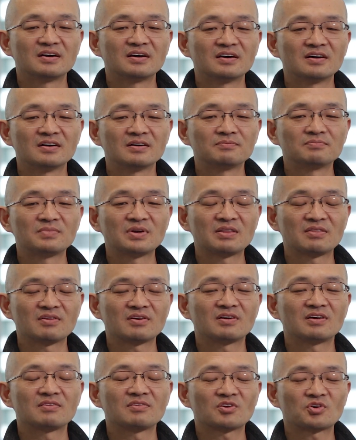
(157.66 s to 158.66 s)
in
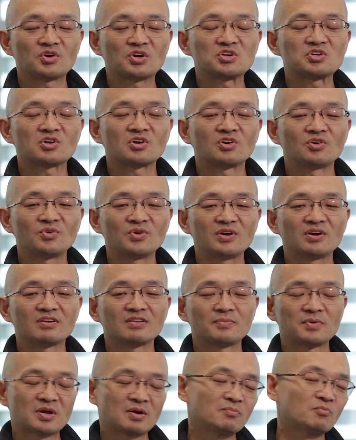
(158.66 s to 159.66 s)
their graduate career,
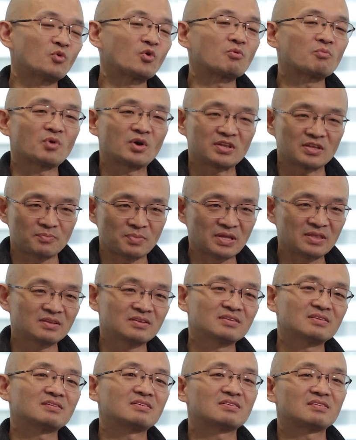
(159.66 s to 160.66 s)
they become more and more
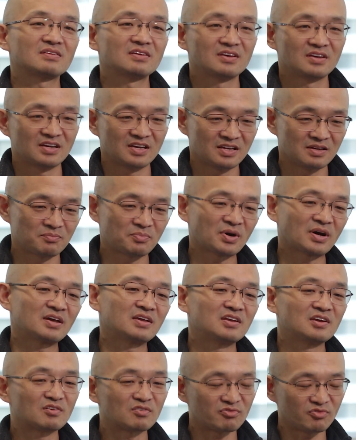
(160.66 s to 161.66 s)
independent, and by
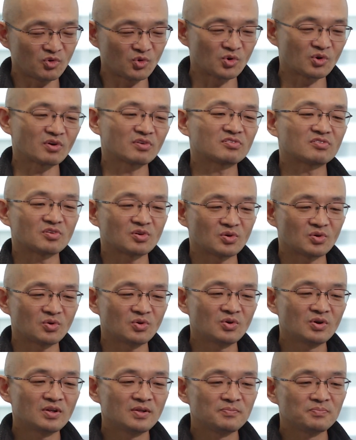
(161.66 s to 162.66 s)
year 4 or
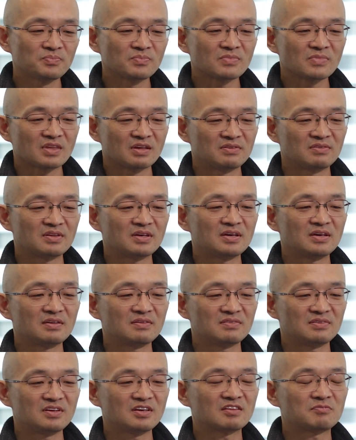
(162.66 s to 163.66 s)
so,
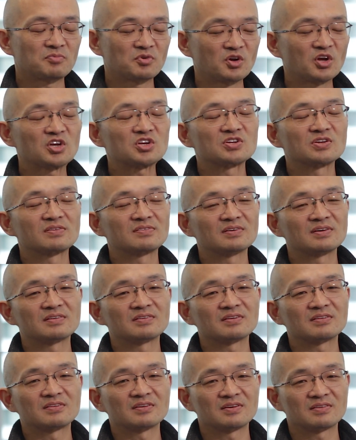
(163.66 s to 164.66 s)
the aspiration is
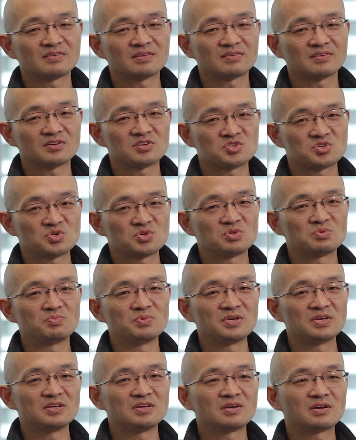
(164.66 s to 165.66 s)
that they should
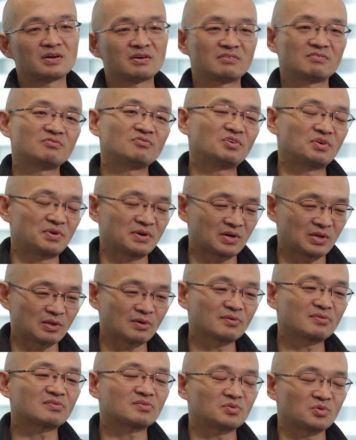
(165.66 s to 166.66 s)
be very
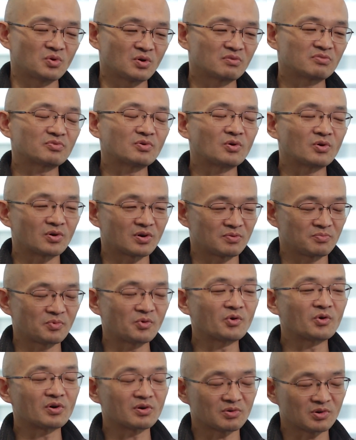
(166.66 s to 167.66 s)
close to
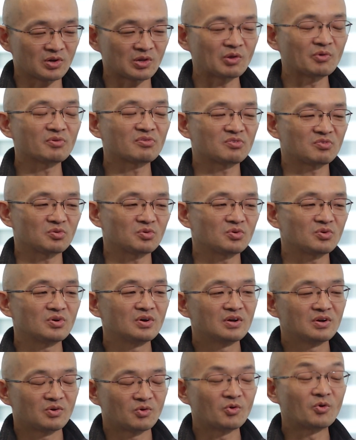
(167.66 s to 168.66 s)
or close to
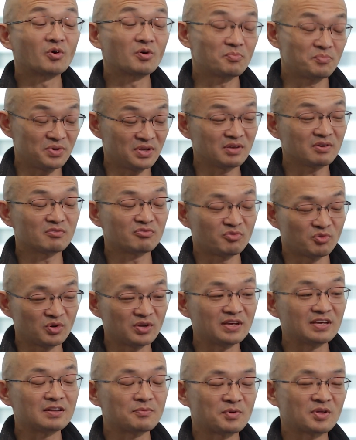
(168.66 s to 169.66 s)
or being
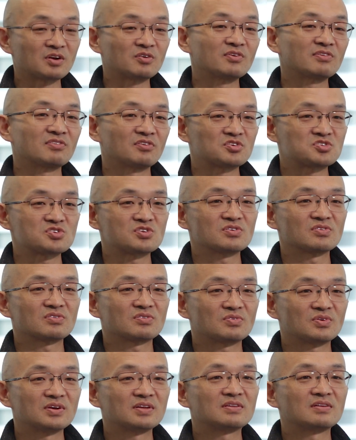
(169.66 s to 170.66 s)
fully independent
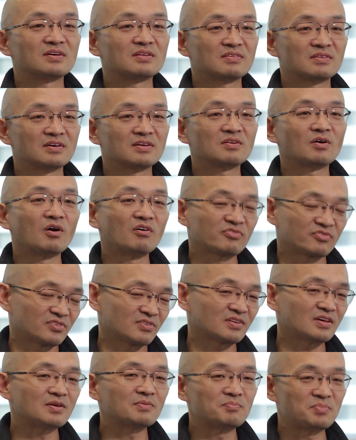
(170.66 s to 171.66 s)
researchers, right? And then
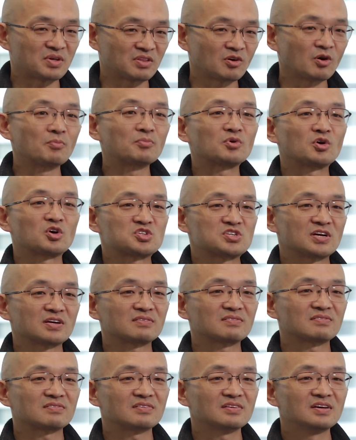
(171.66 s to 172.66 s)
often they pick their own
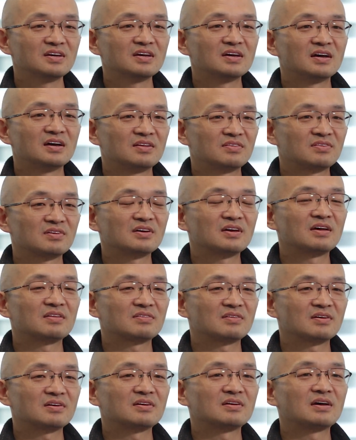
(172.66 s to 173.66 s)
projects and they
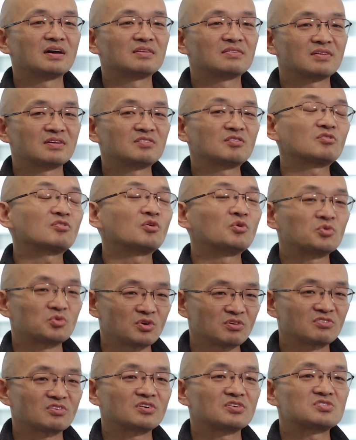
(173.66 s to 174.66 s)
do their own
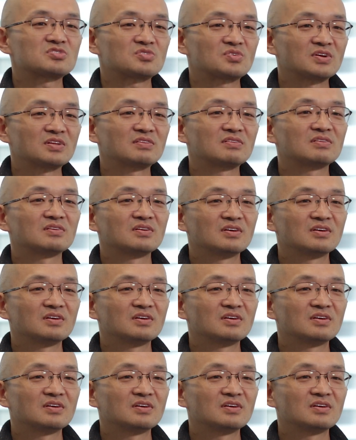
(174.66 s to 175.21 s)
research, right?